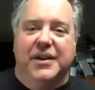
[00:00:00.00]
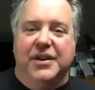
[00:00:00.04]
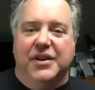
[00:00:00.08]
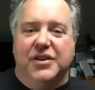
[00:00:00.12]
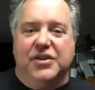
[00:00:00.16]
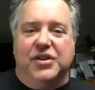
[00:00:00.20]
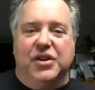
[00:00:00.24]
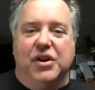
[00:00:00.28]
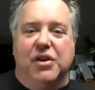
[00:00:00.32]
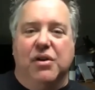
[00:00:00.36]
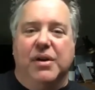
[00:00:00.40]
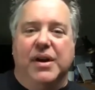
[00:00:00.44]

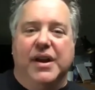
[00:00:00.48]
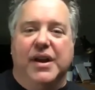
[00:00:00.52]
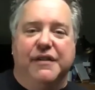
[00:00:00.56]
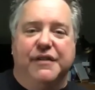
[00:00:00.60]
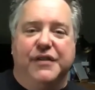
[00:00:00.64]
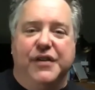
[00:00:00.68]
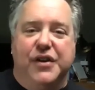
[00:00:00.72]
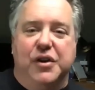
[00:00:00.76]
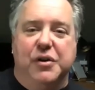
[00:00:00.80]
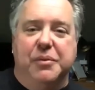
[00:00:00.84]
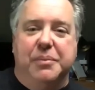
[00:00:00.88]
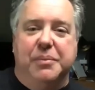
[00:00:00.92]
So if
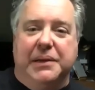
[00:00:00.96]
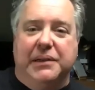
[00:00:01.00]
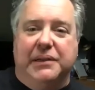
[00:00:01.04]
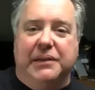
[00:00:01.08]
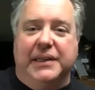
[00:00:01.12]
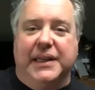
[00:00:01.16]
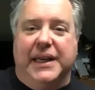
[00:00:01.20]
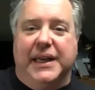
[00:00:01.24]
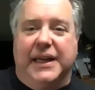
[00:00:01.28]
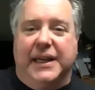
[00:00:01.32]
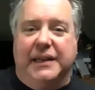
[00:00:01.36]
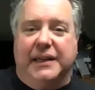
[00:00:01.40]
you build
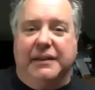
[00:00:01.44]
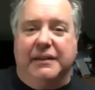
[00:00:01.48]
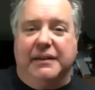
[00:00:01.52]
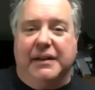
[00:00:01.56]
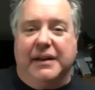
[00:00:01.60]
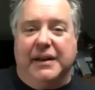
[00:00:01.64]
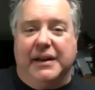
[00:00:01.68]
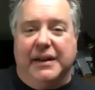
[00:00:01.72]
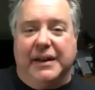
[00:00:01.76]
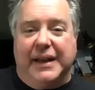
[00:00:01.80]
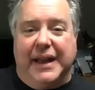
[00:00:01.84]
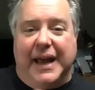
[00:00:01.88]
in
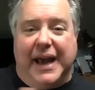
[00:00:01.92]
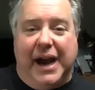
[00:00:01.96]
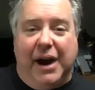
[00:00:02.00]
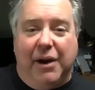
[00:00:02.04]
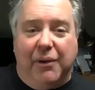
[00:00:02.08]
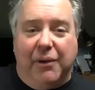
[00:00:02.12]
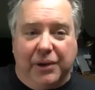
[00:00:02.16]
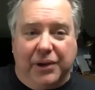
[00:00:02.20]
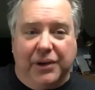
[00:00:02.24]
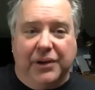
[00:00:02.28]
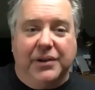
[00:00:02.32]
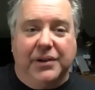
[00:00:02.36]
an
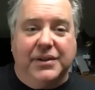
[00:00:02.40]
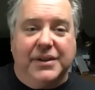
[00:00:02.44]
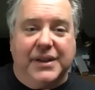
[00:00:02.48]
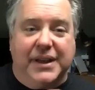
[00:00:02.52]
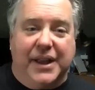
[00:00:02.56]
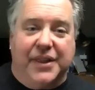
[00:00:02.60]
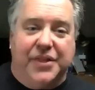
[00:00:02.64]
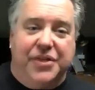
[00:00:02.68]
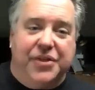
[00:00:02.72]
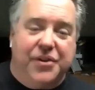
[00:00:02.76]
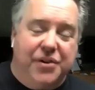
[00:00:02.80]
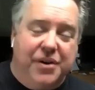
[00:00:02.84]
hour to
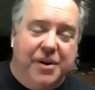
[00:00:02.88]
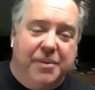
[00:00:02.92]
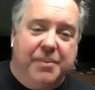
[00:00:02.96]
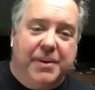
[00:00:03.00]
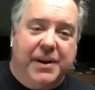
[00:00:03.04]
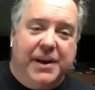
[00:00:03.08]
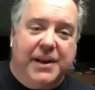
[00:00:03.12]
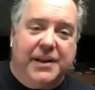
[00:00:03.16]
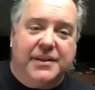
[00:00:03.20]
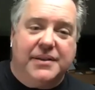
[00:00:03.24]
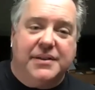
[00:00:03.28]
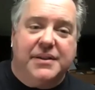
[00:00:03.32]
get thirty
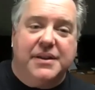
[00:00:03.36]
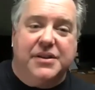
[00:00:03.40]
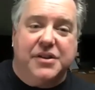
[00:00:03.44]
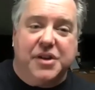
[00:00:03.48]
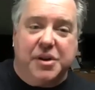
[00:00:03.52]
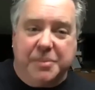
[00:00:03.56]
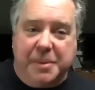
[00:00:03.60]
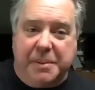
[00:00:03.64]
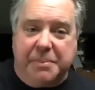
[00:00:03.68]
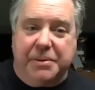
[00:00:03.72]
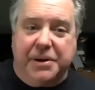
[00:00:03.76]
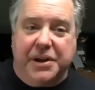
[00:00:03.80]
minutes, it's
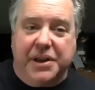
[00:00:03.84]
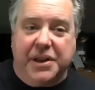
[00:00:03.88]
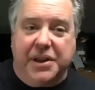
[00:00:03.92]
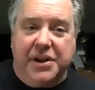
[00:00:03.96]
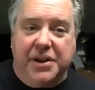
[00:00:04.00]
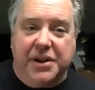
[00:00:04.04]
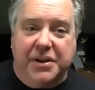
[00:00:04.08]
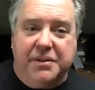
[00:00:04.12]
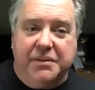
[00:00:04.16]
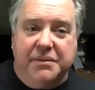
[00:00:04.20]
going to be pretty good.